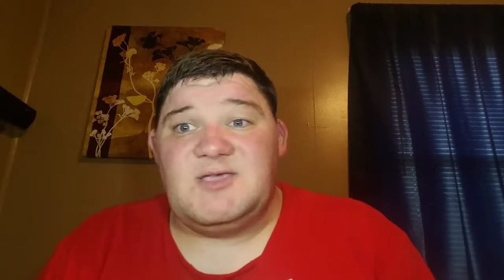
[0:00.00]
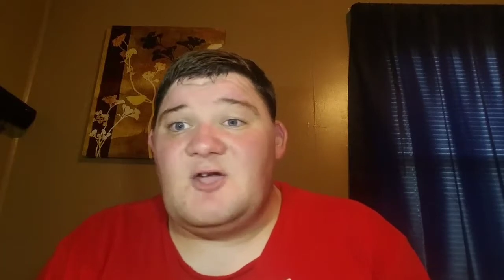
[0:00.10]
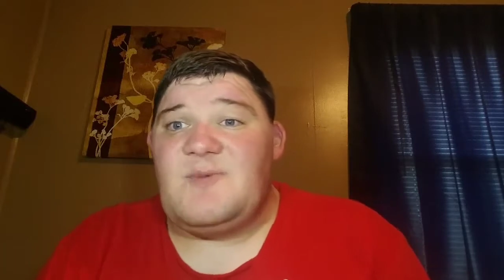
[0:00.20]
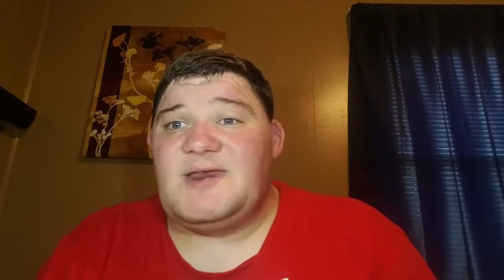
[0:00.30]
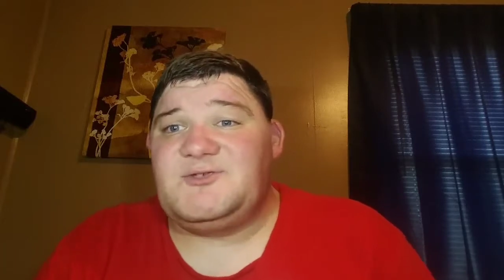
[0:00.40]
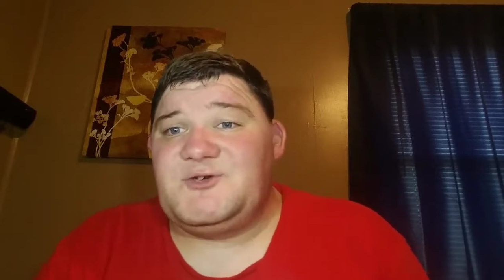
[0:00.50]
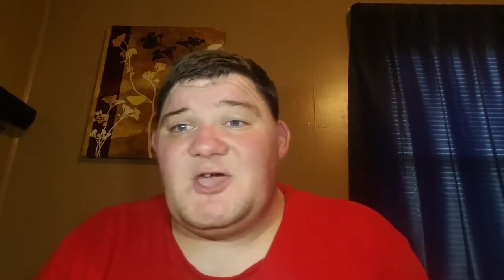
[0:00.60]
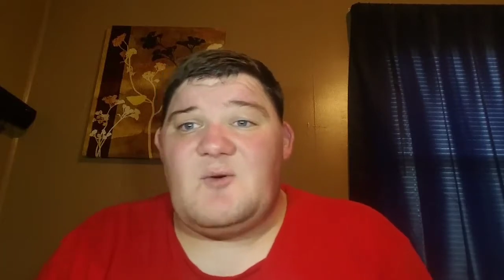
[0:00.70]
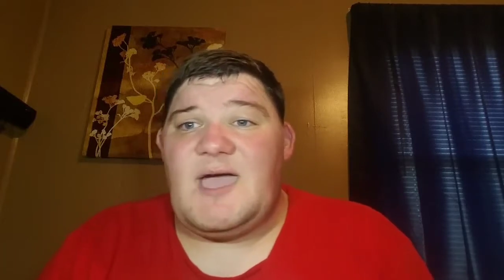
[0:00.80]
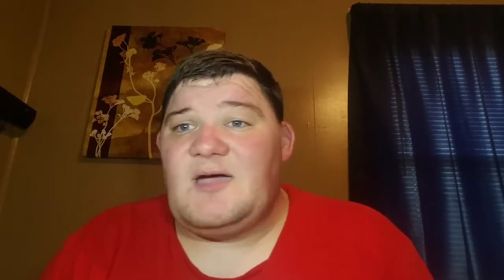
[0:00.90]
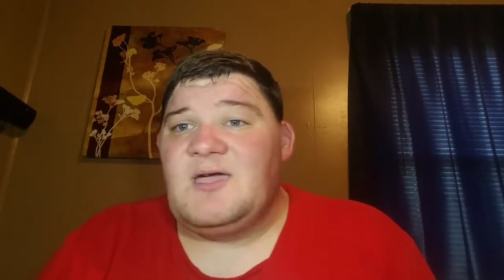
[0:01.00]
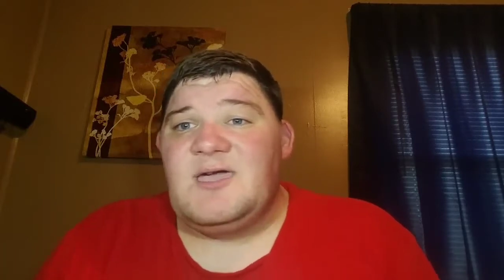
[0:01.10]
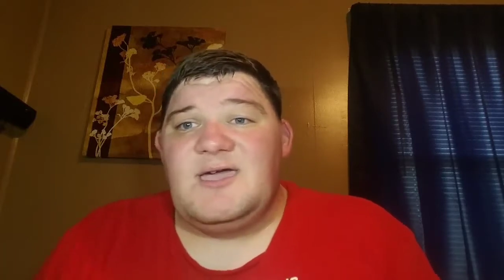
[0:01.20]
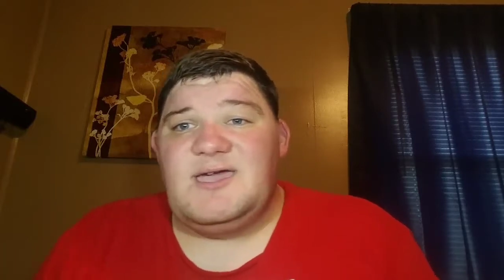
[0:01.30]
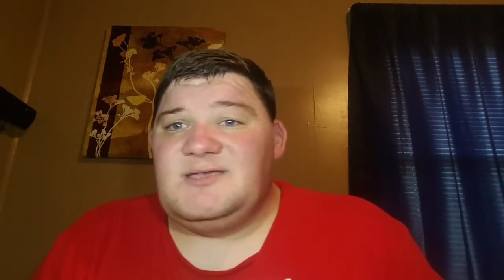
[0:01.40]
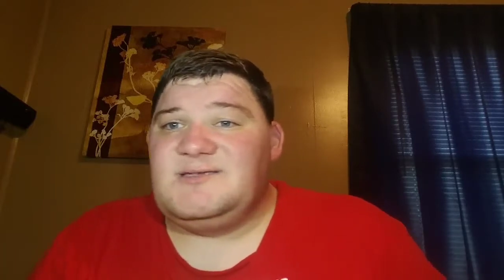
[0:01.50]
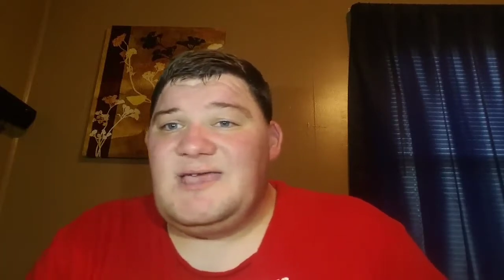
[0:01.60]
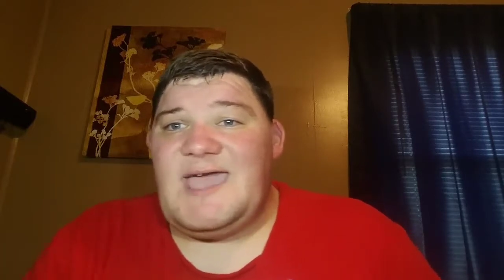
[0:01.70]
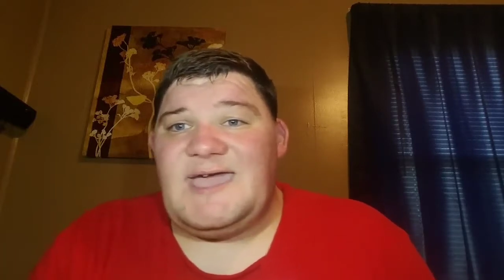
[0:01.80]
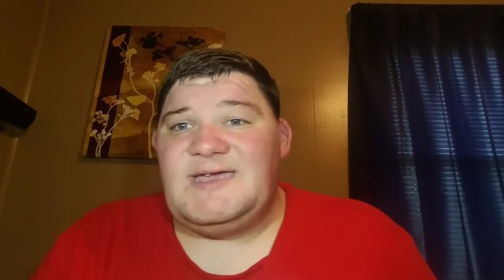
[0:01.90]
Nobody should go out
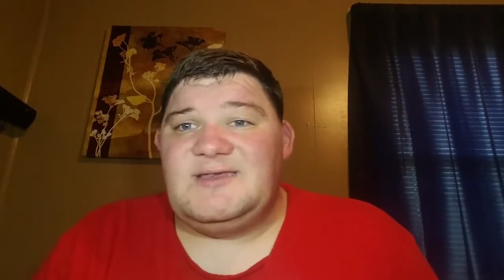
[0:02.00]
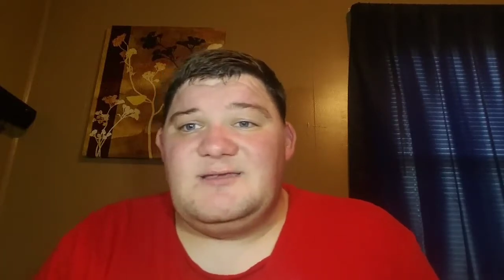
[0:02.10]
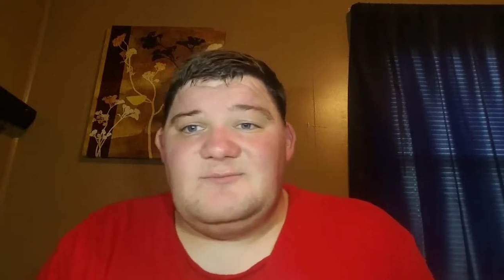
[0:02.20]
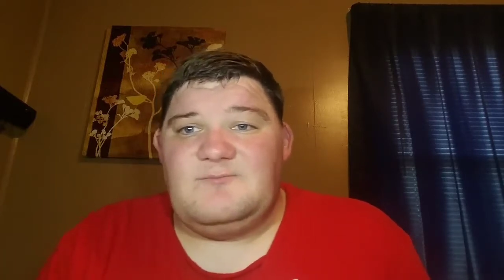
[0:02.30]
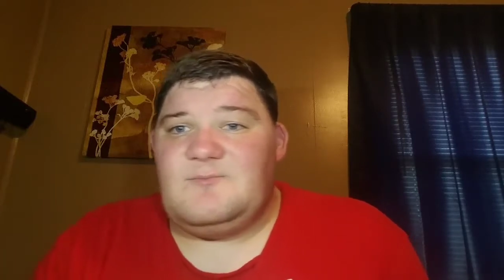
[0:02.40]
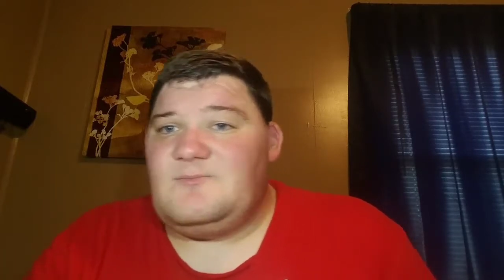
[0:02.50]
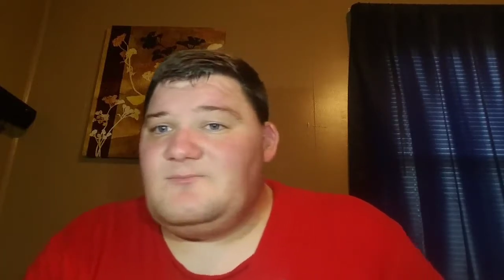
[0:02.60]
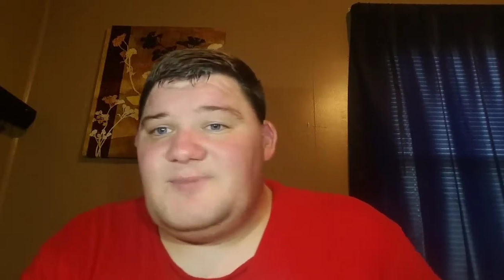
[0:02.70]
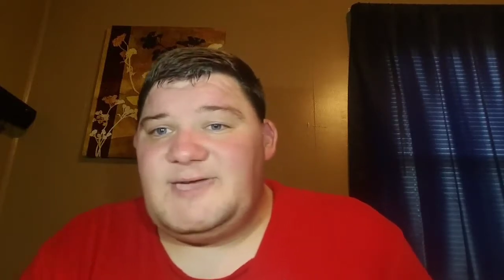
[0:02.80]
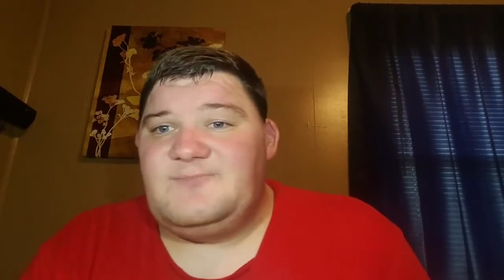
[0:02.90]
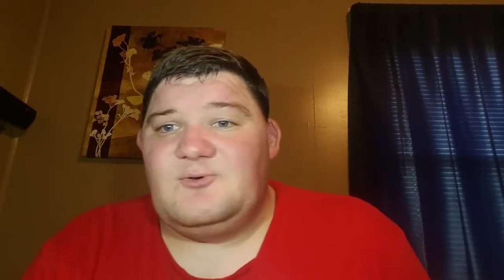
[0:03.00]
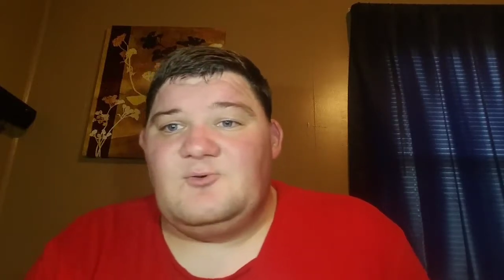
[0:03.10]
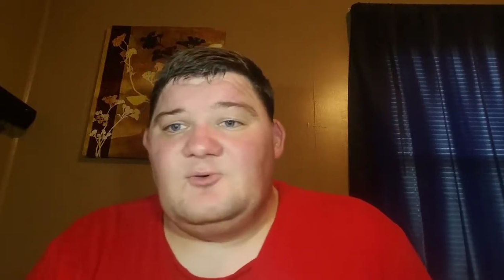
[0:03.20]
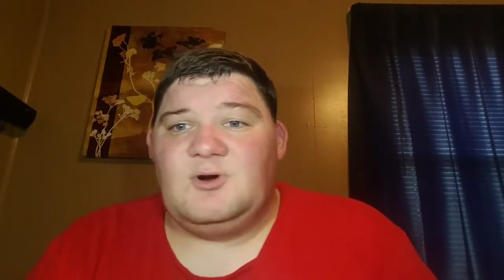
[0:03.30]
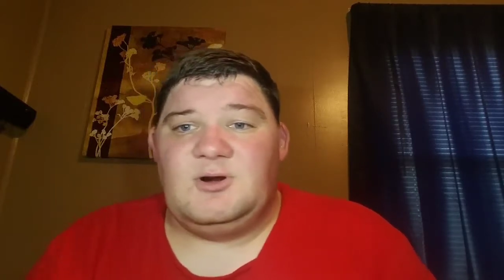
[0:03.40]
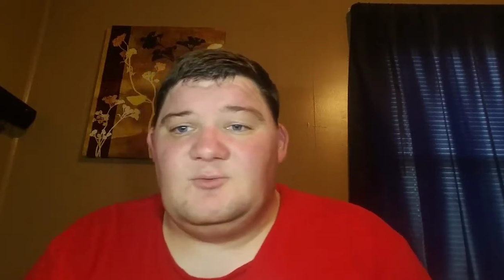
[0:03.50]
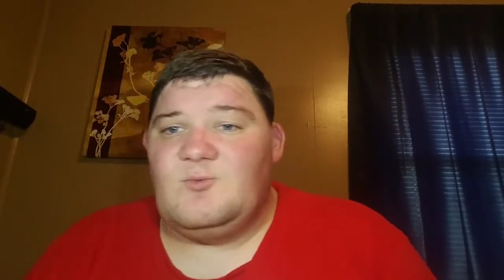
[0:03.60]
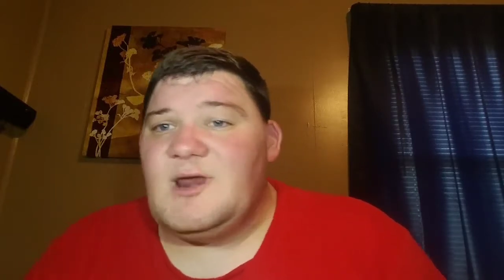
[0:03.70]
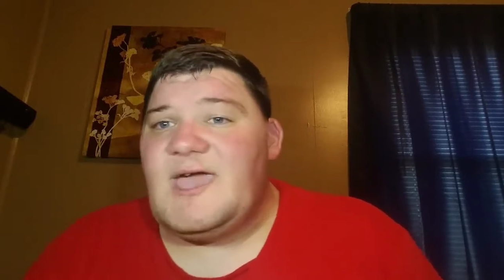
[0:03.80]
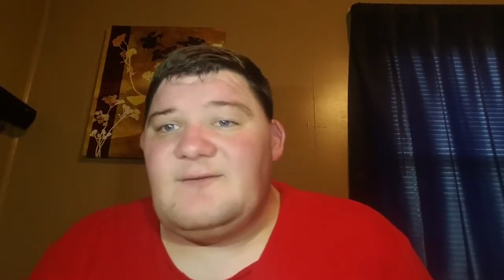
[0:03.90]
and hate people or
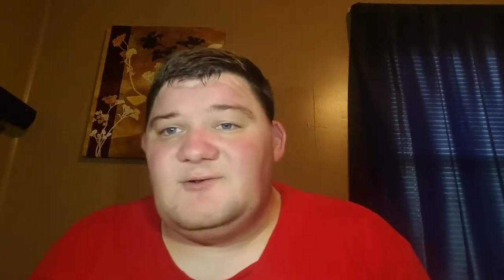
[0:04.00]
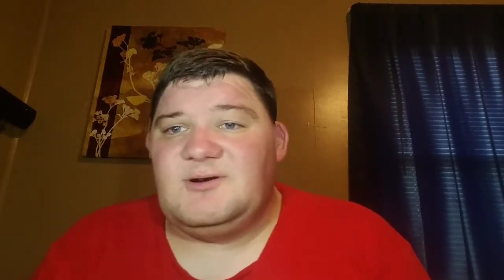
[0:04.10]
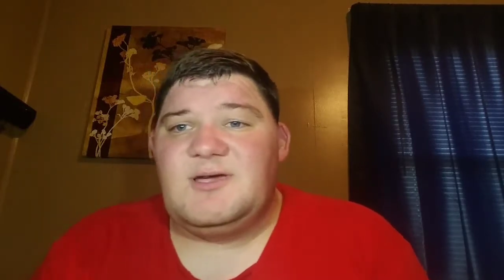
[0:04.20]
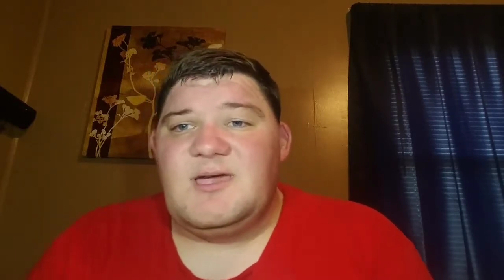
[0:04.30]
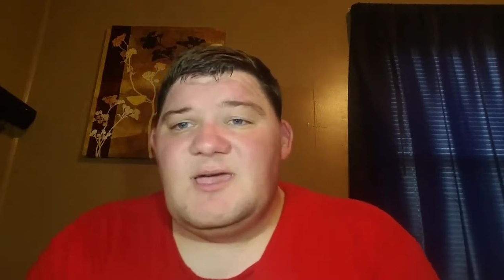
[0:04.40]
whatever.